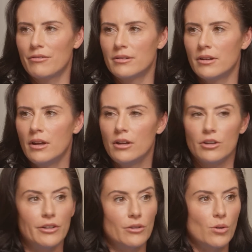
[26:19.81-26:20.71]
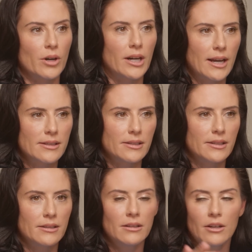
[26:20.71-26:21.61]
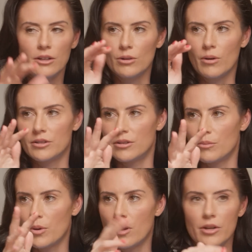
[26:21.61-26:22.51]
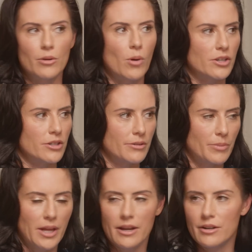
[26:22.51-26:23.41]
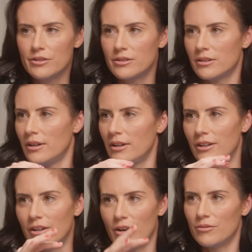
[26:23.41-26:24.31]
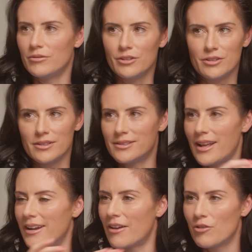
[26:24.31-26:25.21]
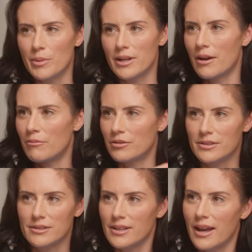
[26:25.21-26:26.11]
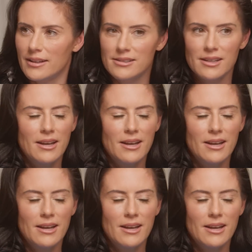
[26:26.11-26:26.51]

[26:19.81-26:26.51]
Yeah. You're either organizing, you're watching the ball, you're watching your players, you know, you're just setting everybody up for success.